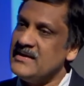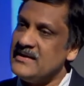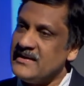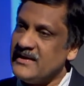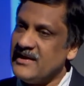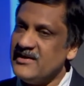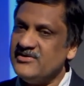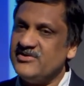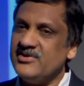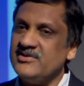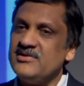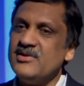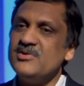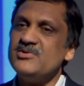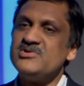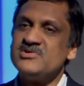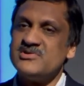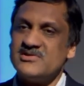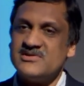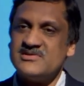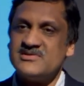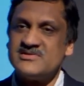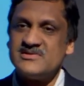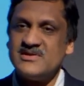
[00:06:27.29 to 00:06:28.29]

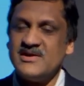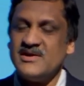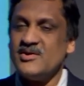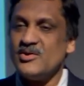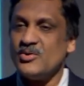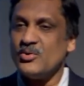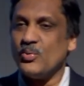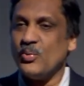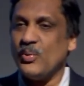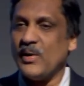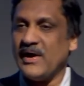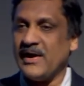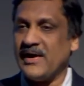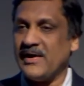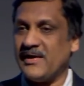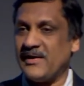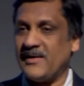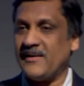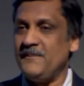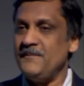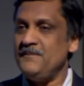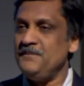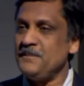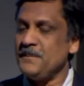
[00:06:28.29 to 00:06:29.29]
institutions
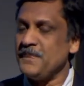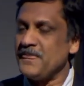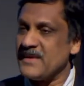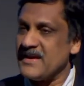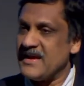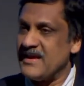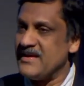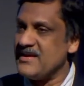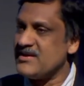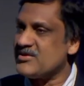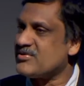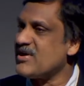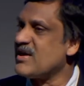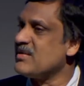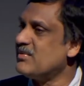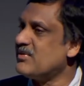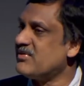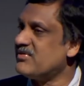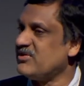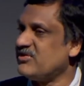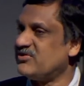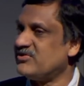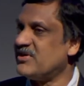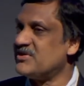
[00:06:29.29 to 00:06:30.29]
where incredible
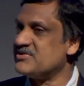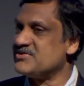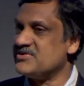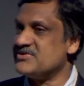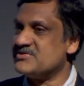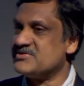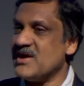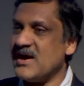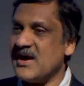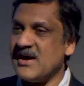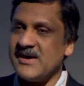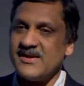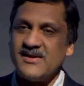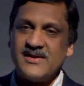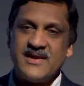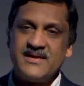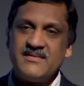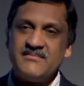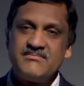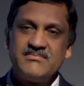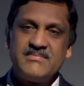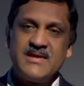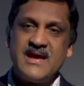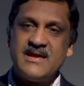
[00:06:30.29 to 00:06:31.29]
research is
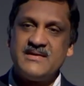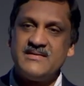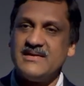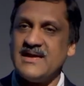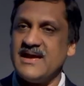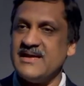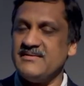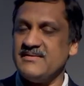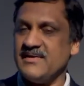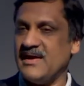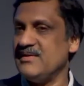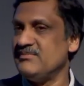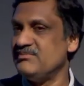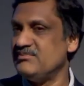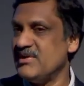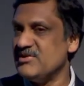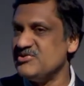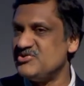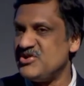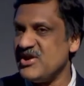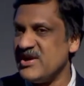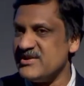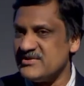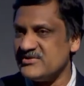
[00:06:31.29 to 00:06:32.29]
done
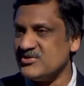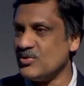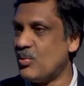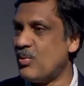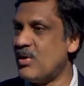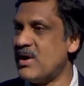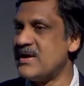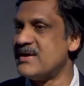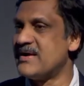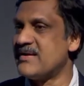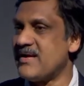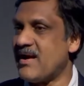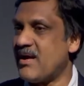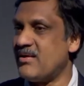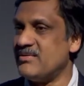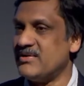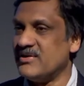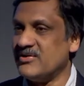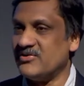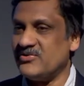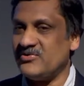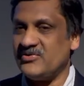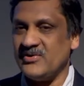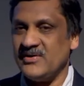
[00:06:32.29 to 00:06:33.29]
and changing the world around
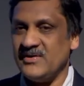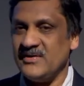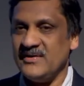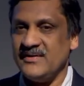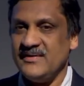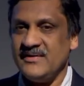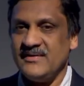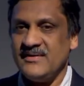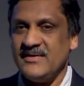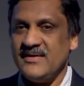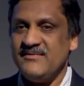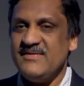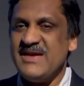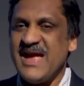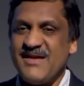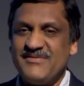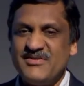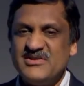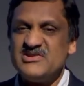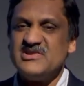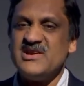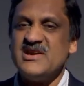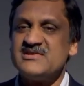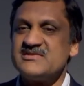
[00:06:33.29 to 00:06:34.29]
us, we
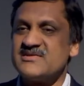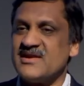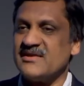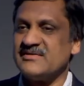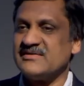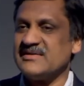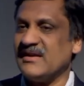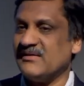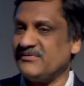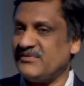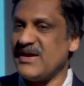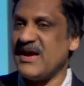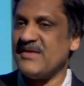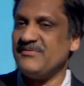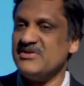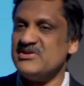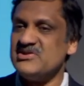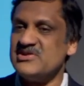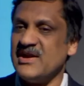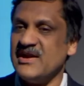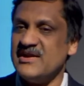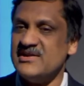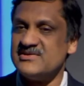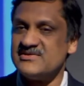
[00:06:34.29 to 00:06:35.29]
haven't changed ourselves. We haven't
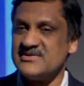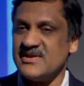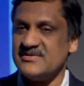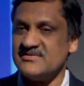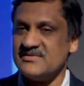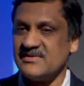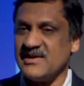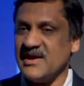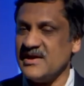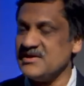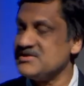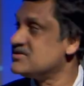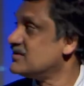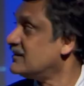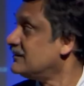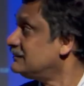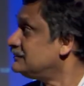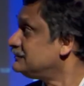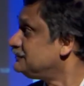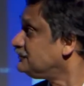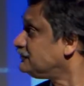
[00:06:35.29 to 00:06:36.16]
changed education.